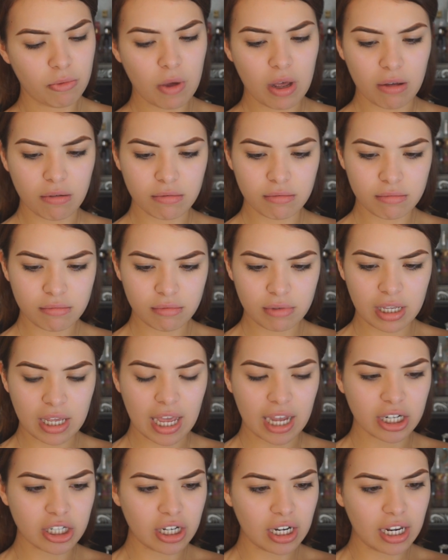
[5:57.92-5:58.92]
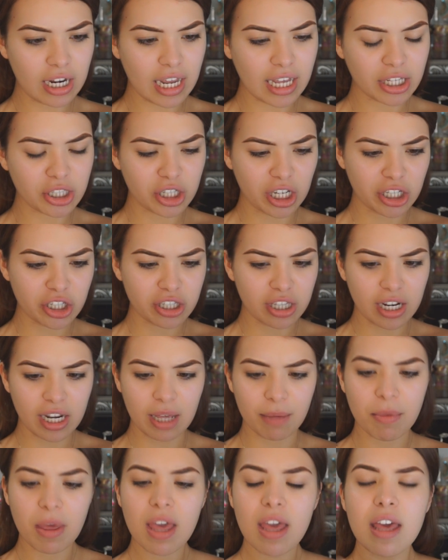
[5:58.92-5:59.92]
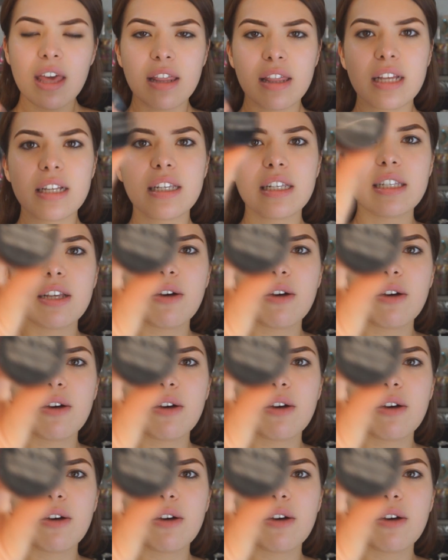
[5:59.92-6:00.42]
Wow, they actually like changed the name. This